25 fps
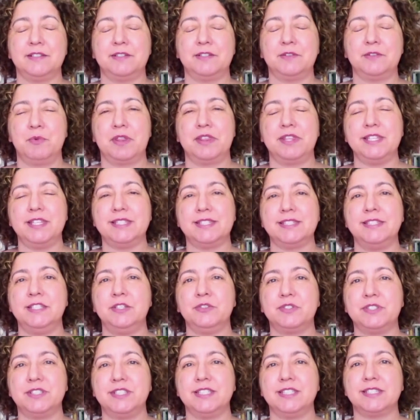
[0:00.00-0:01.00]
with this
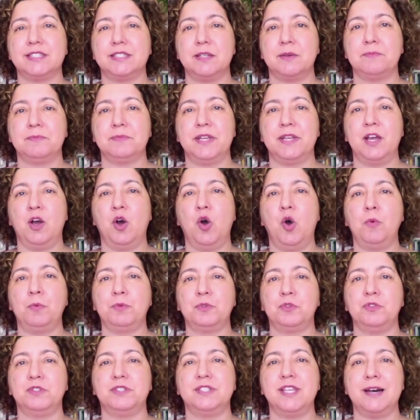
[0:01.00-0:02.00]
new system, they hope
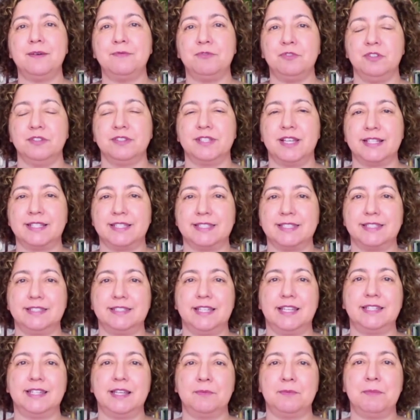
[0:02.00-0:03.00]
to double
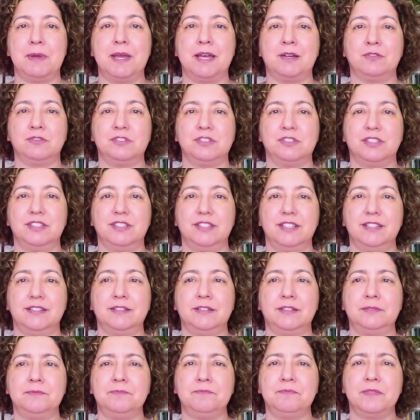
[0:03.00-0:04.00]
that amount.
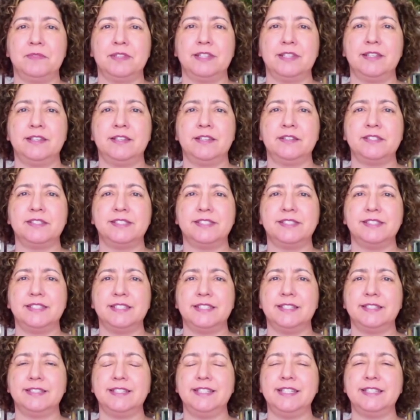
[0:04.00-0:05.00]

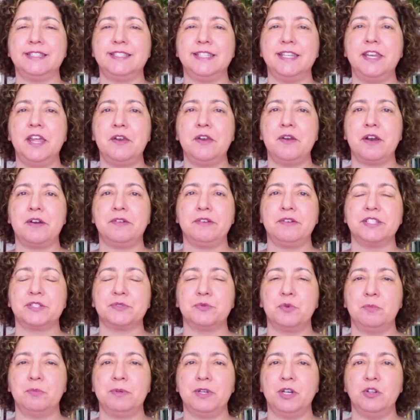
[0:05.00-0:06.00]
The itineraries
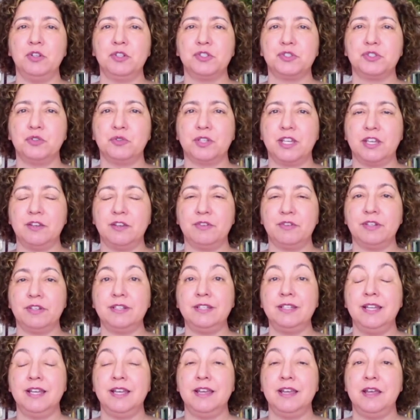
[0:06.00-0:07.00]
will be also given
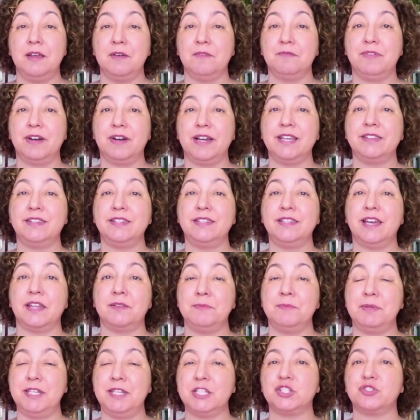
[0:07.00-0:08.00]
by the
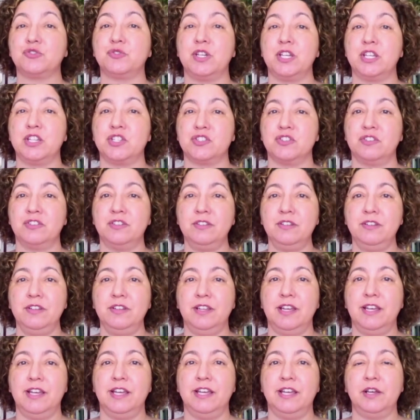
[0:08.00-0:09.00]
administration
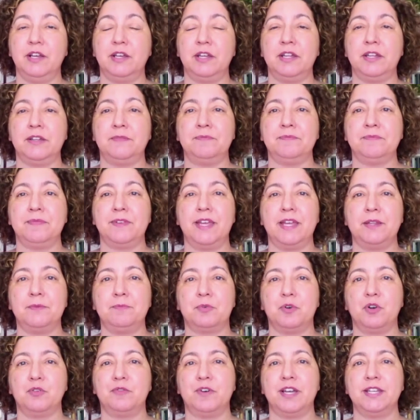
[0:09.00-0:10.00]
and
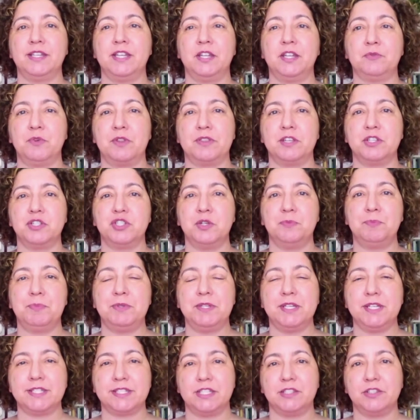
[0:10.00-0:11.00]
provided with a
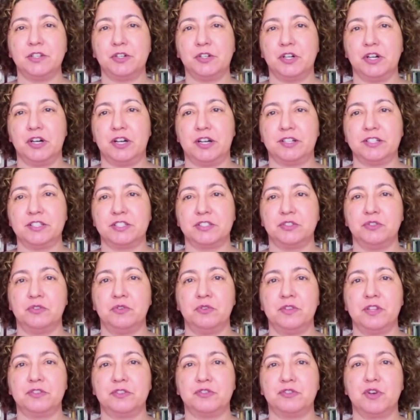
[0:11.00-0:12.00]
GPS in the car. So all
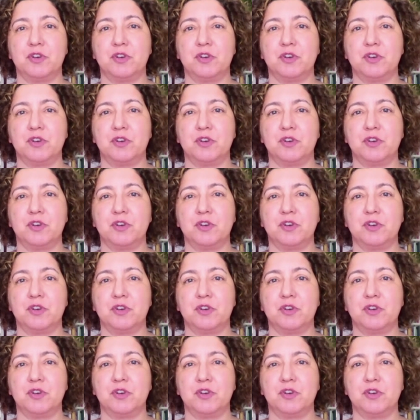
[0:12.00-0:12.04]
the